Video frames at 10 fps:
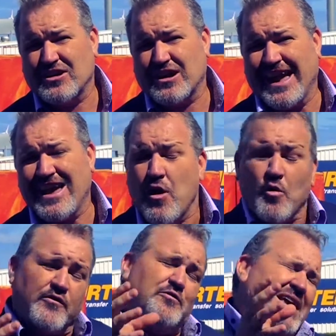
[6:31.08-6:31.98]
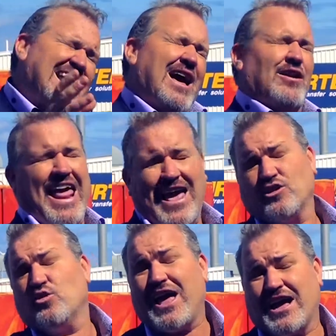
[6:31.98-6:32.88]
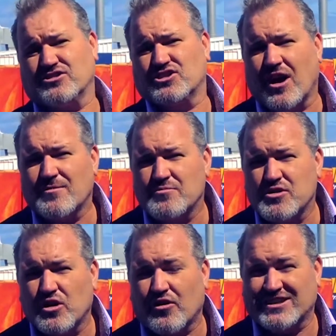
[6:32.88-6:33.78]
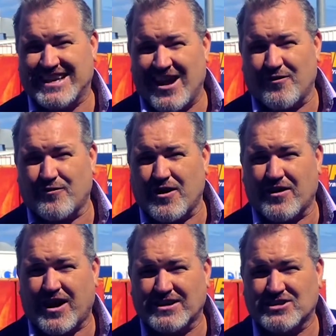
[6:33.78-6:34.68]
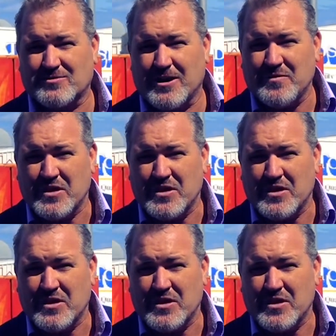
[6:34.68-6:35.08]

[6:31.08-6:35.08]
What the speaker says: Okay? We've been out and had a look how Simon Mueller is out in front of the customer.